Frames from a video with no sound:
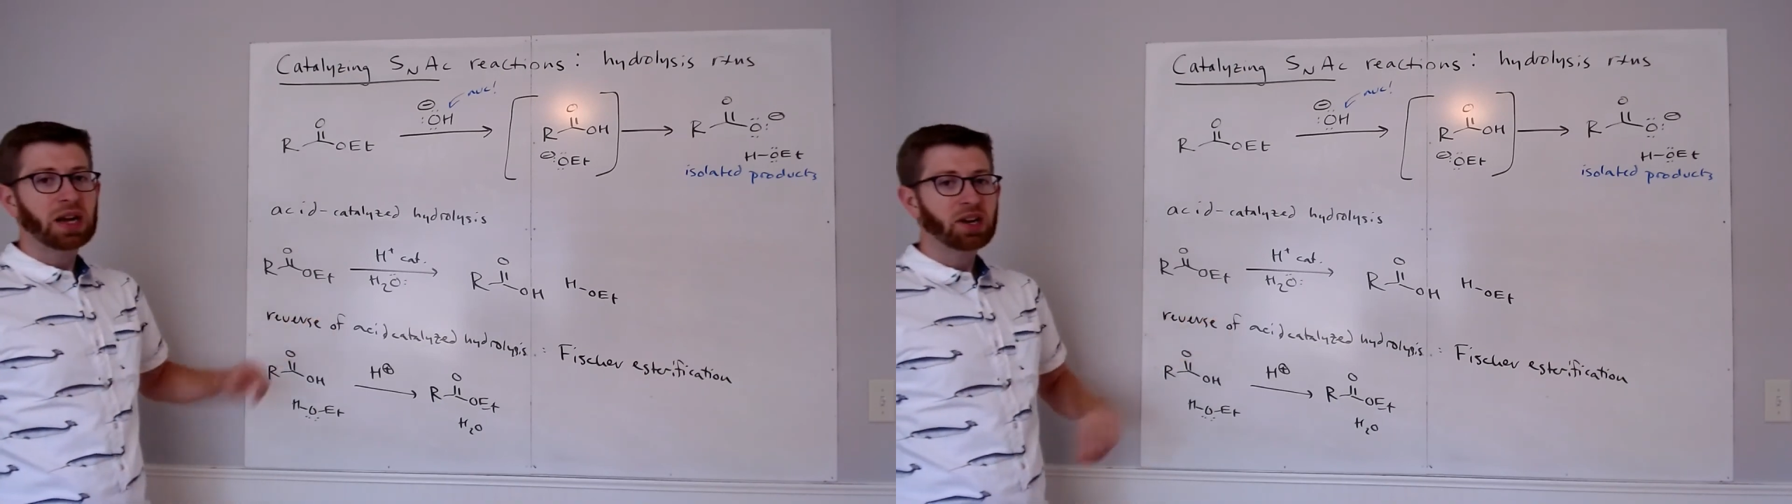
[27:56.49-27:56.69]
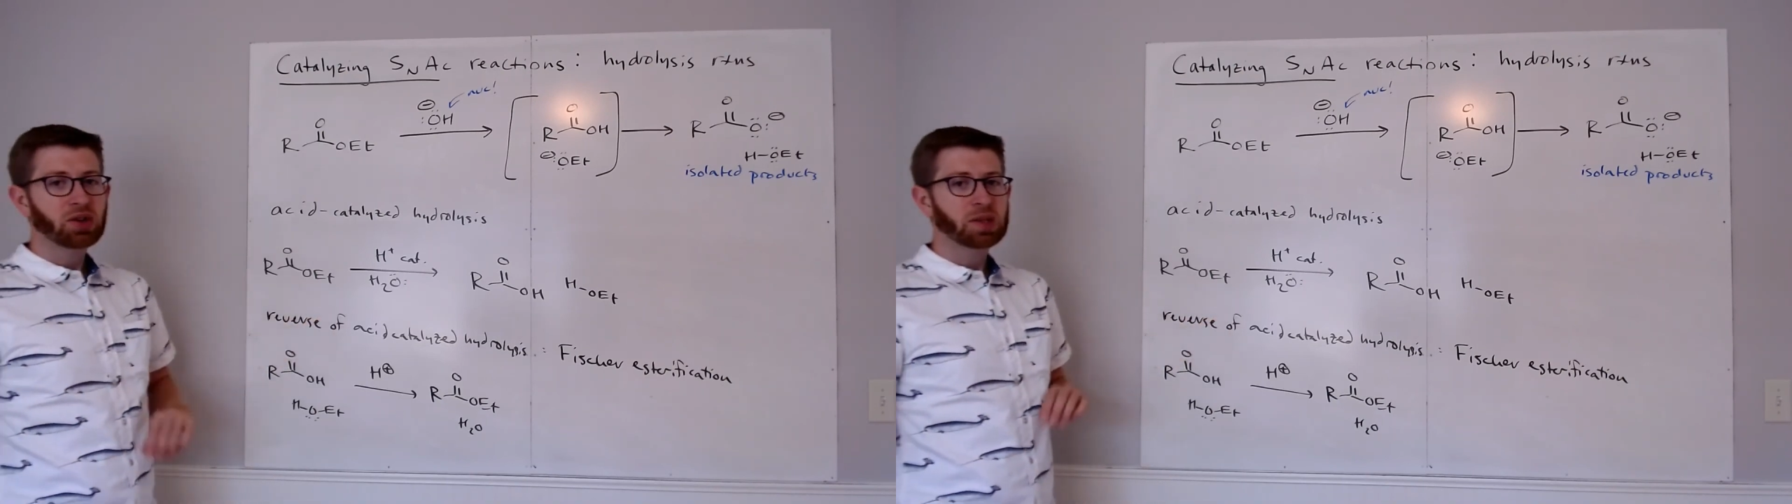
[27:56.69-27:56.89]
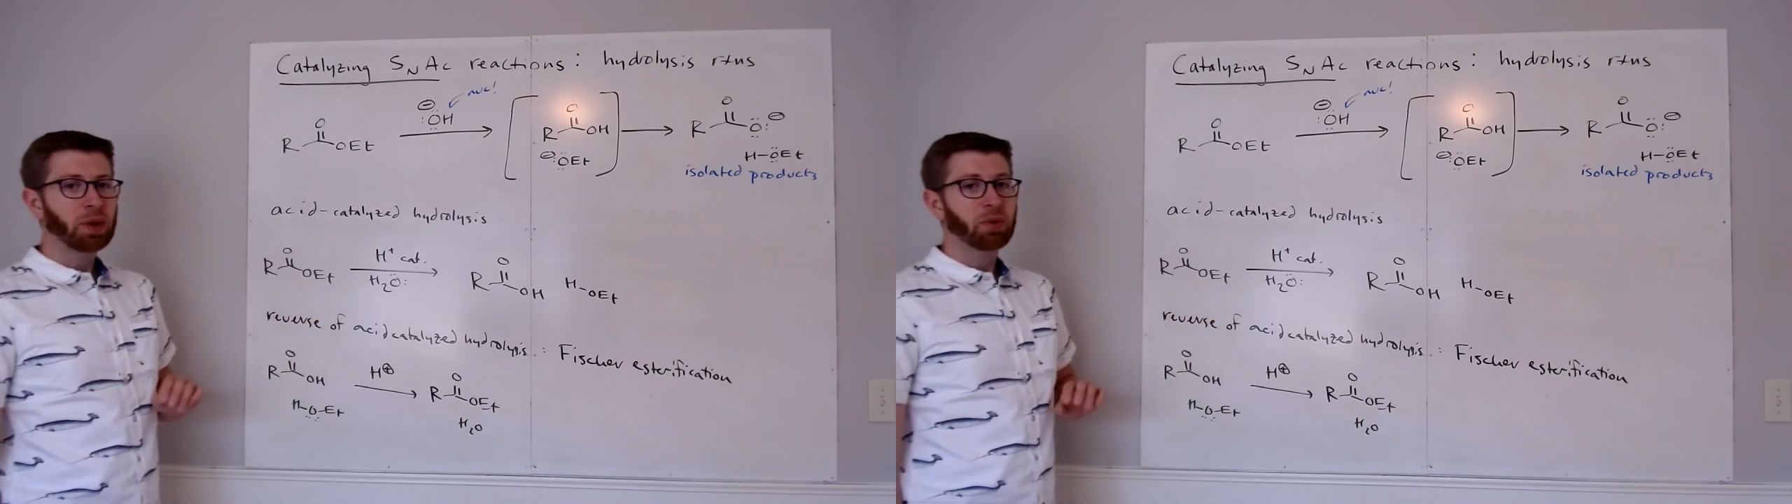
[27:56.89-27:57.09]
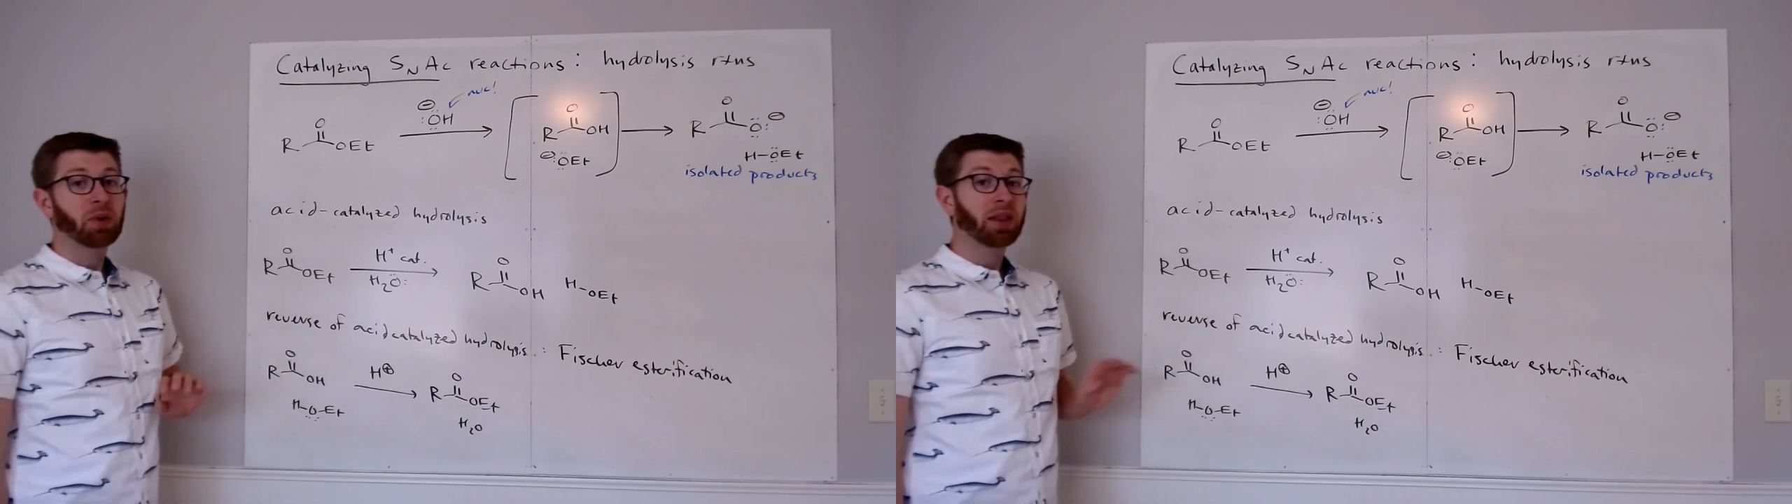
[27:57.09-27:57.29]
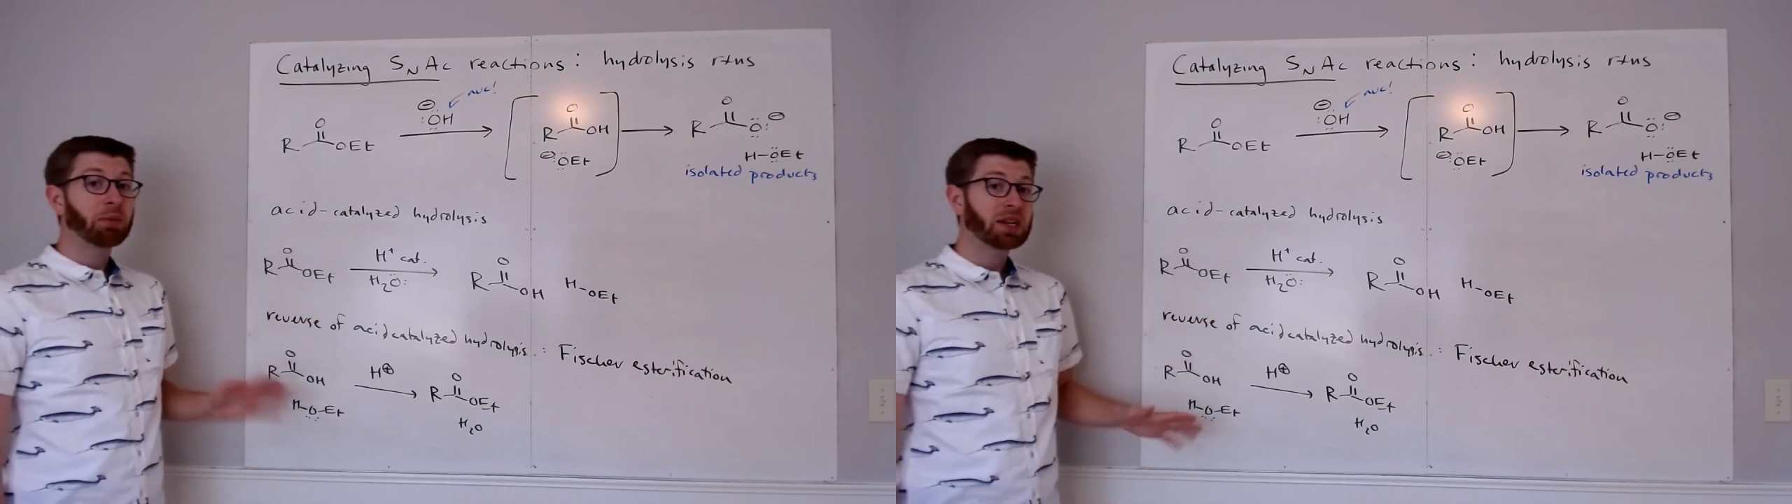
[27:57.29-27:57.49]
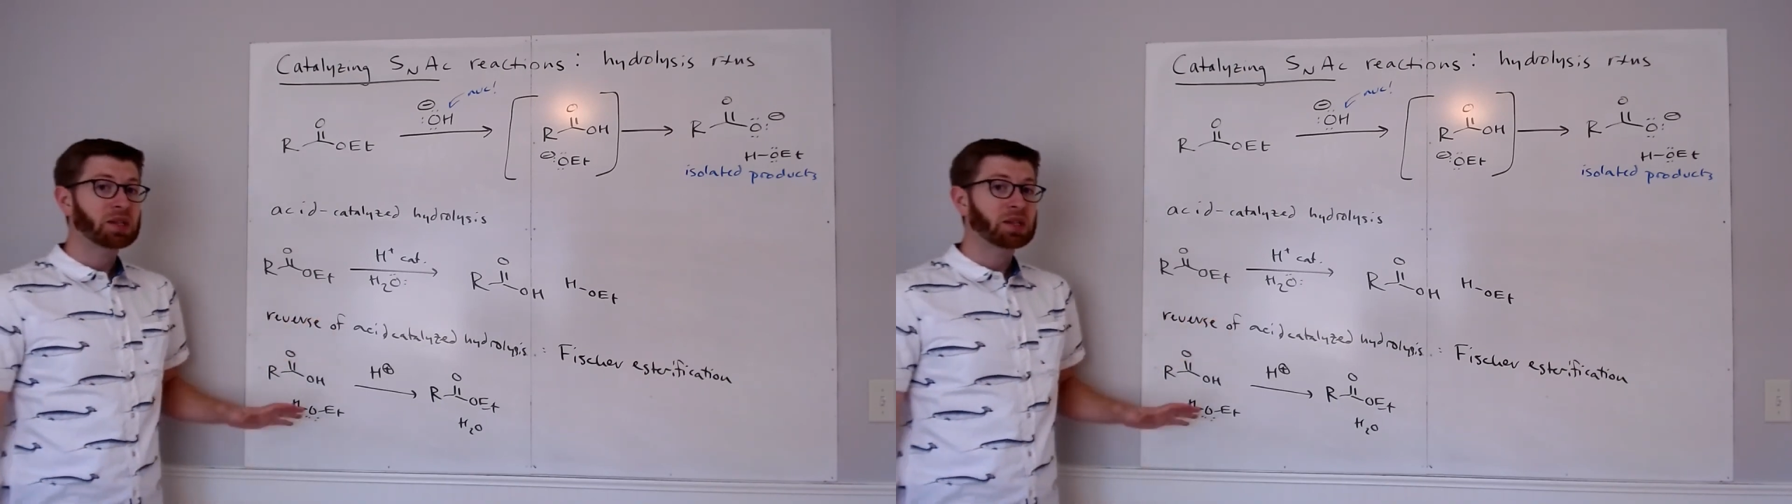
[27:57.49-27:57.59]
It's probably one of the best ways